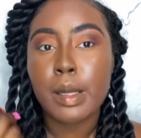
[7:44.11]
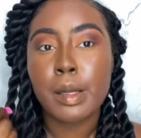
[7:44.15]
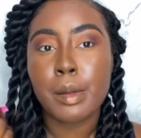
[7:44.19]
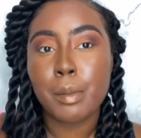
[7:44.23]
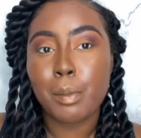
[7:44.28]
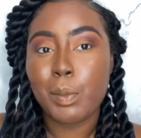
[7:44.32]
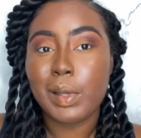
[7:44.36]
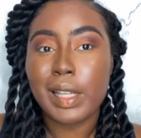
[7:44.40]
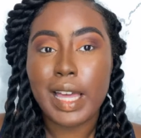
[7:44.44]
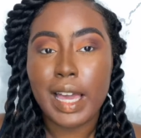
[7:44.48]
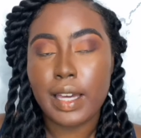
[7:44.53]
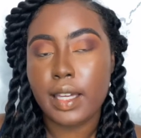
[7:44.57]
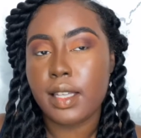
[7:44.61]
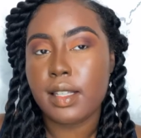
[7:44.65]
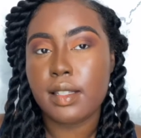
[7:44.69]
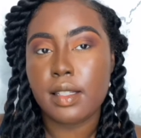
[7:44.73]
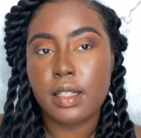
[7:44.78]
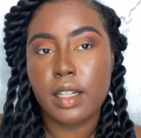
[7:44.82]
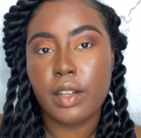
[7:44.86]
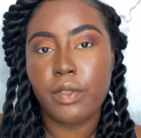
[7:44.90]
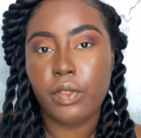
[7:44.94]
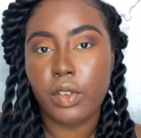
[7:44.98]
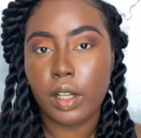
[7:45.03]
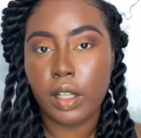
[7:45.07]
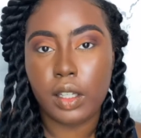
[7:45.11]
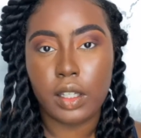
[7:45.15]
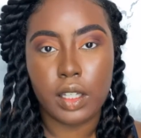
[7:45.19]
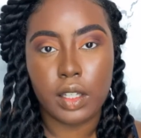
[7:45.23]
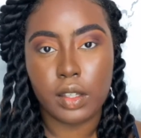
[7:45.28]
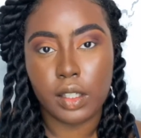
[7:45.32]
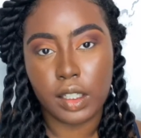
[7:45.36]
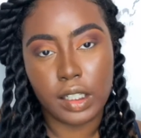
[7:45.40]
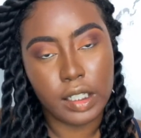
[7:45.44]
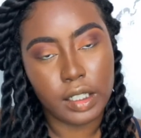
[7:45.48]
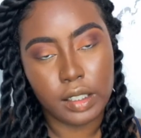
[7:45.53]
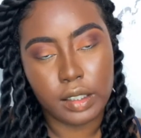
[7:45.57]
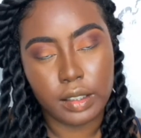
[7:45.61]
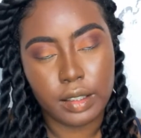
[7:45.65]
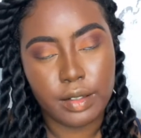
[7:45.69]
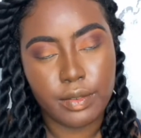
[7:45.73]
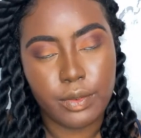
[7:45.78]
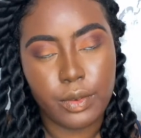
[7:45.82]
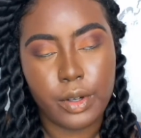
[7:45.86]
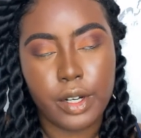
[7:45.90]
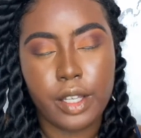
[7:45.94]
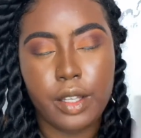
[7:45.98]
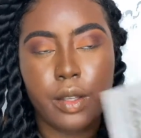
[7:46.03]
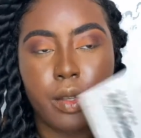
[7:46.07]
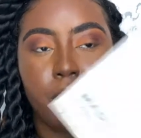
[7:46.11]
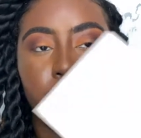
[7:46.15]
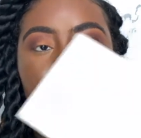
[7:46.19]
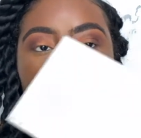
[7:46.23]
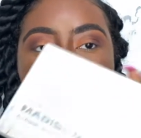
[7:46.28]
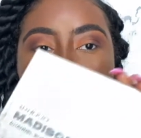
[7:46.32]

black is definitely the color for you.